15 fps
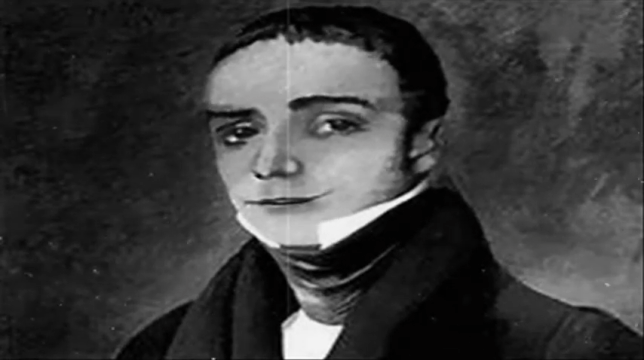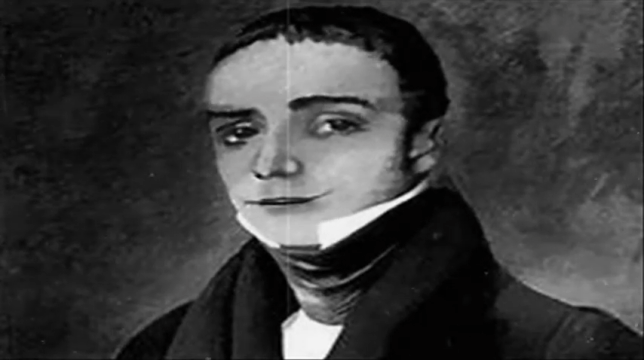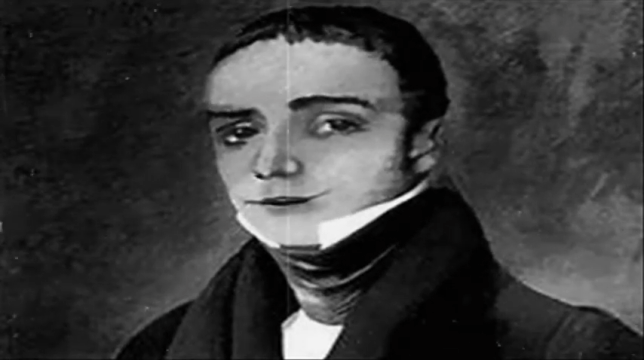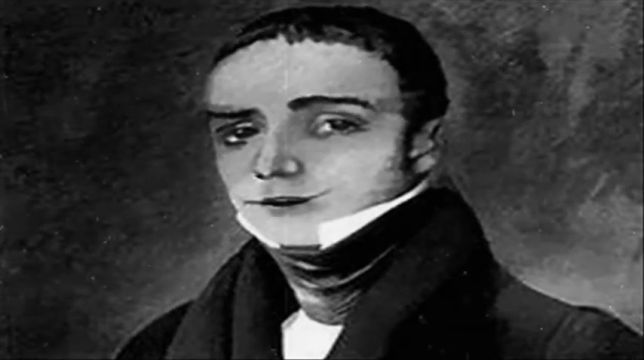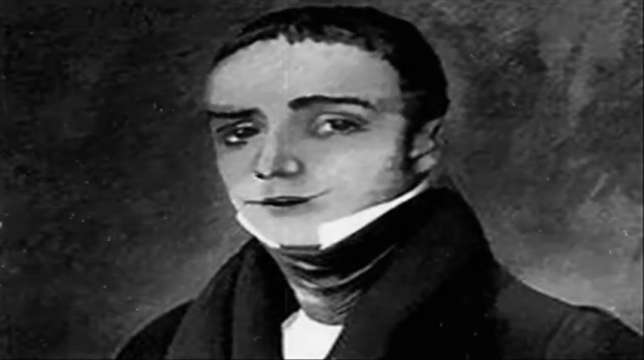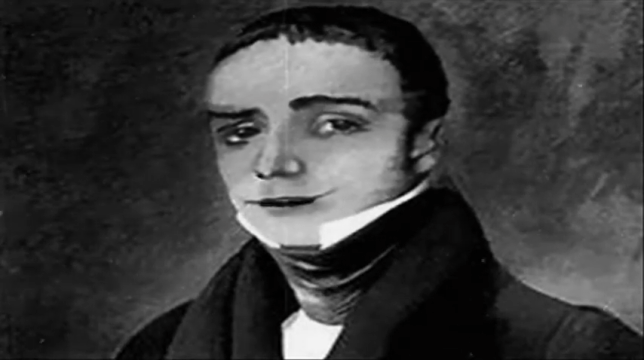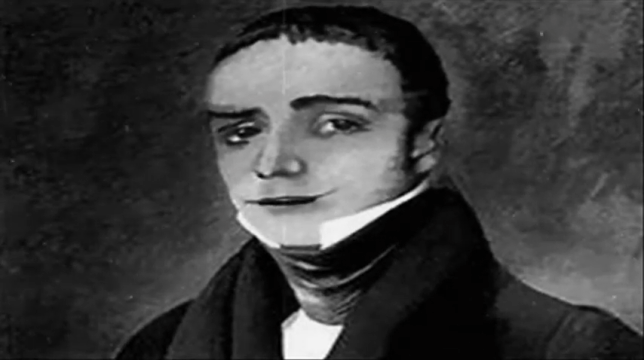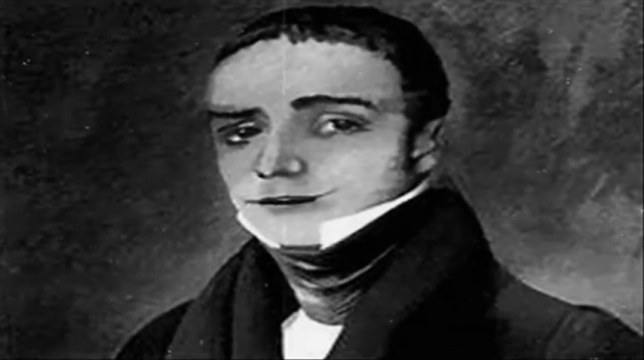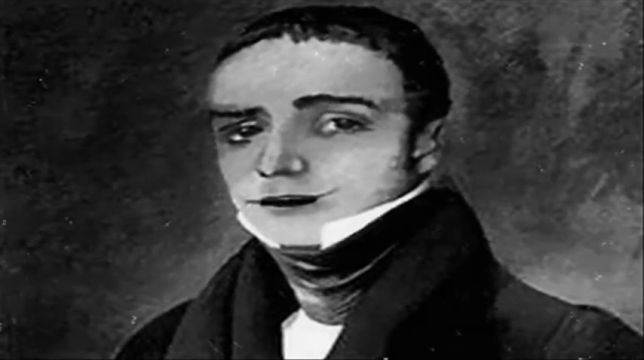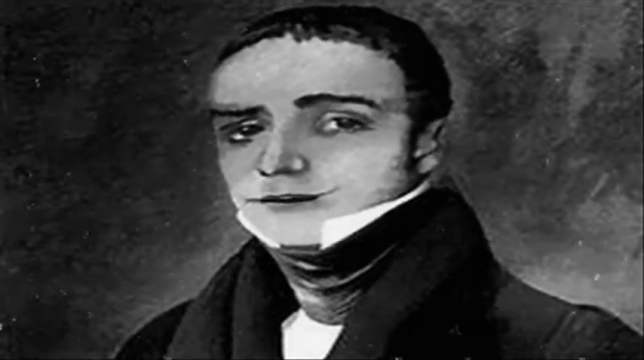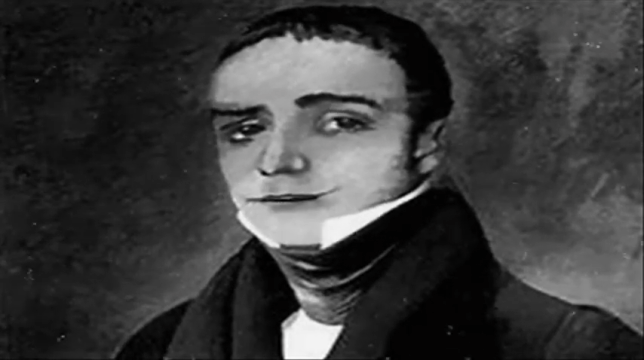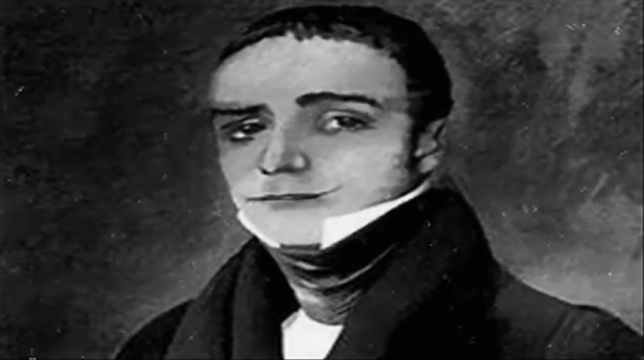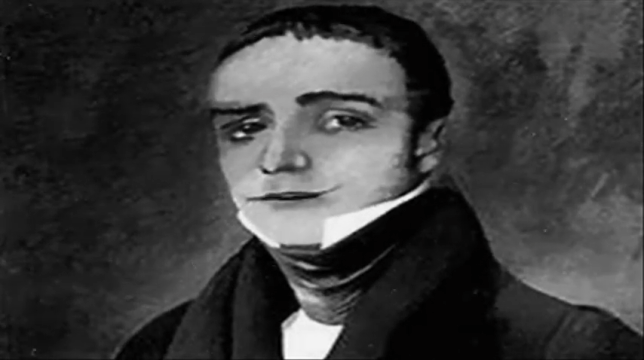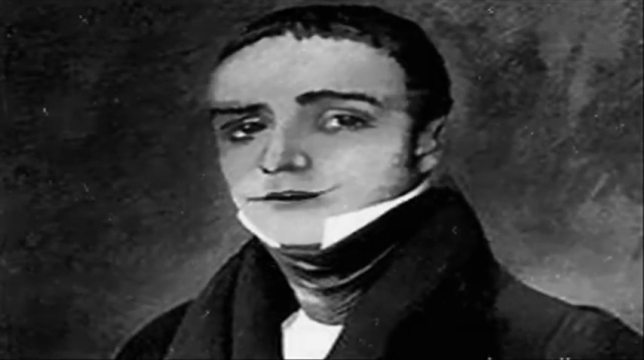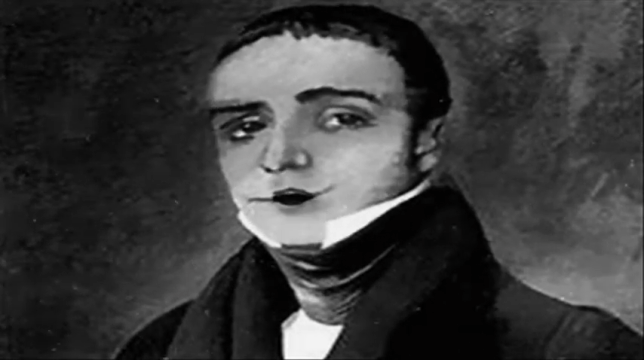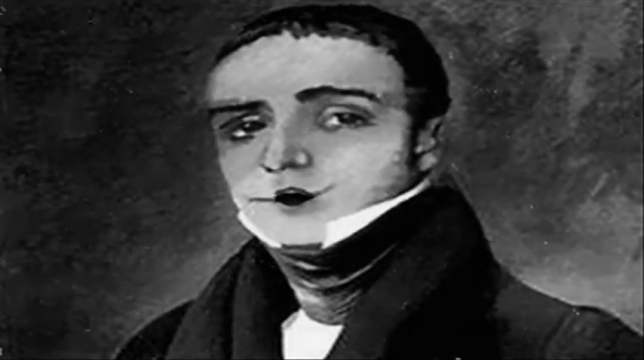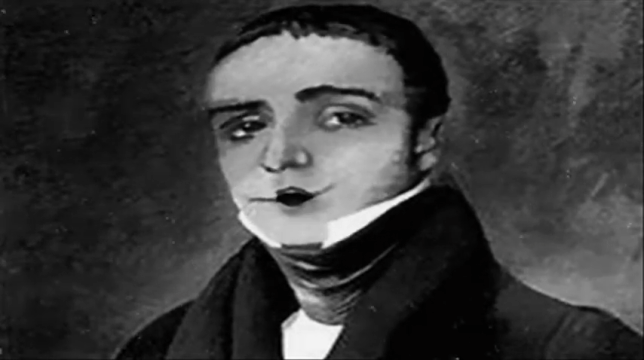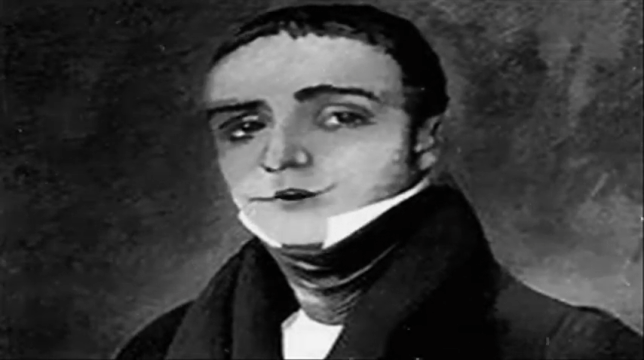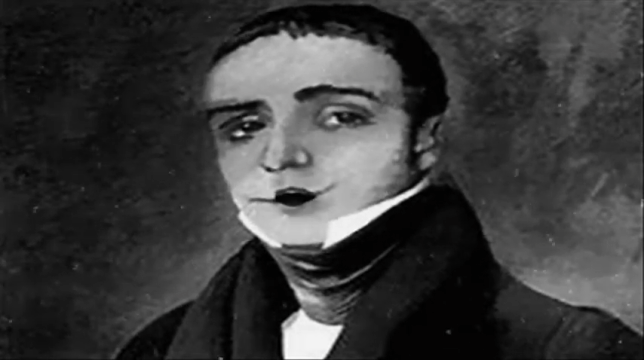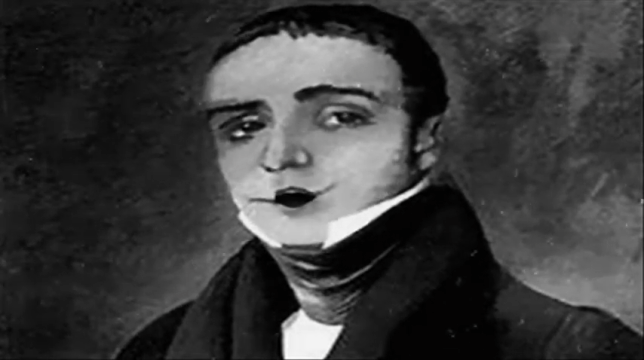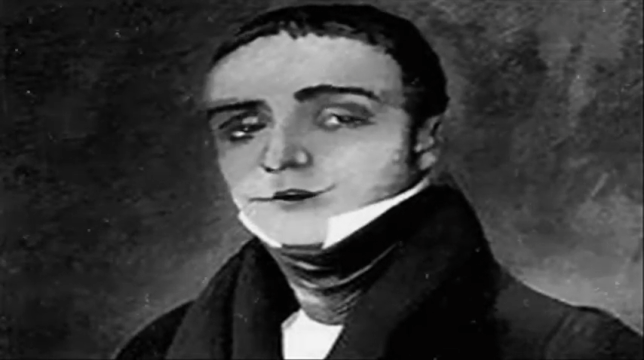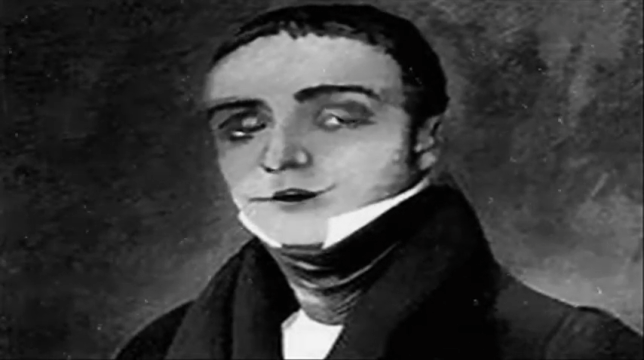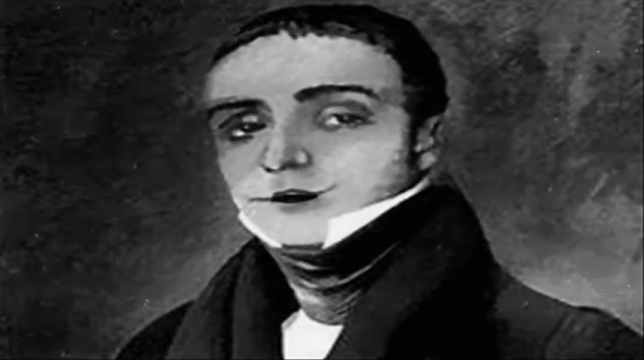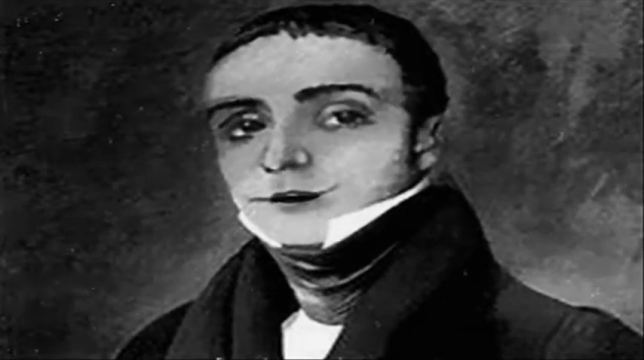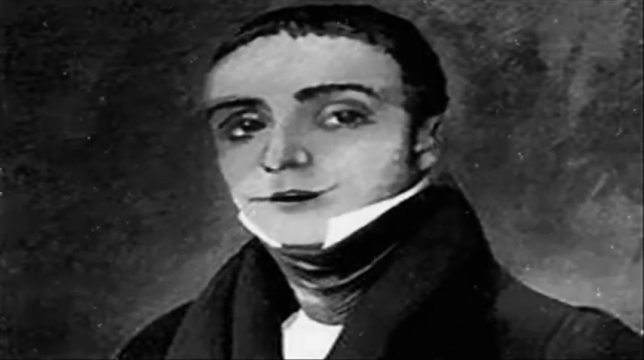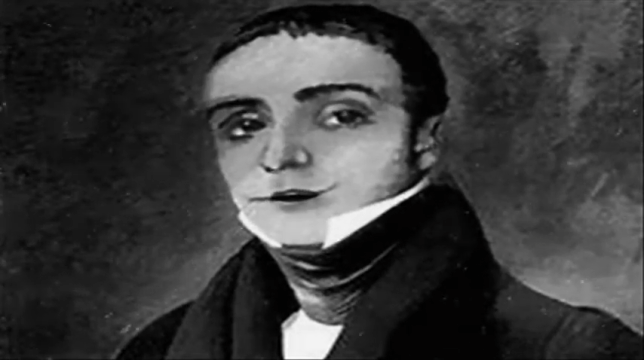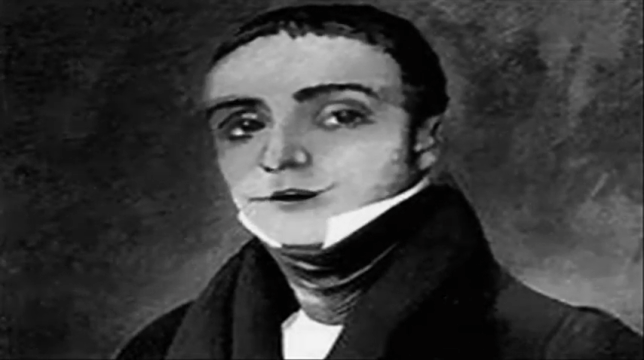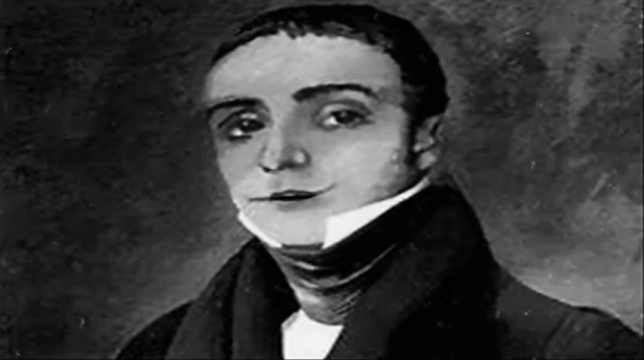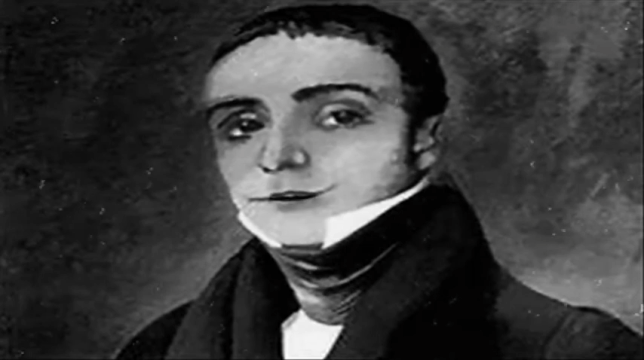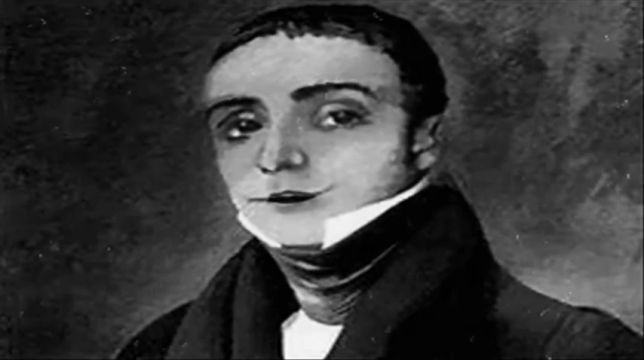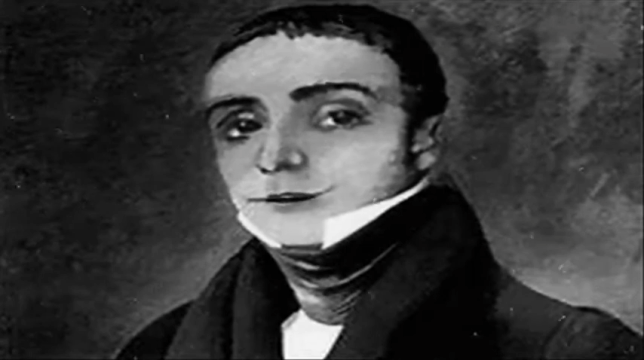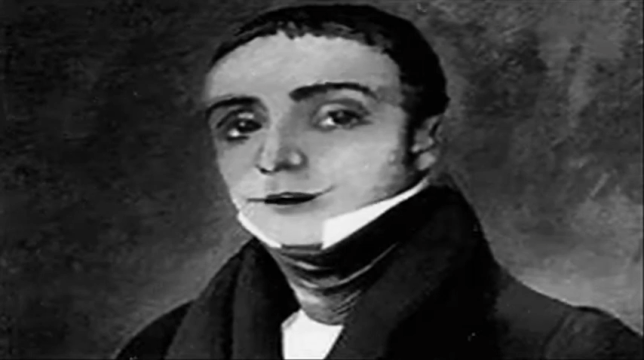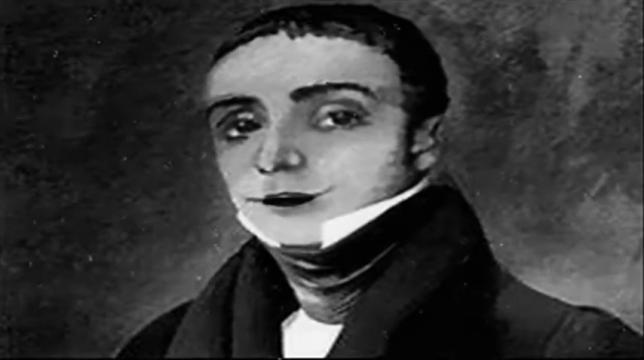Though he swallowed many a muck's pill,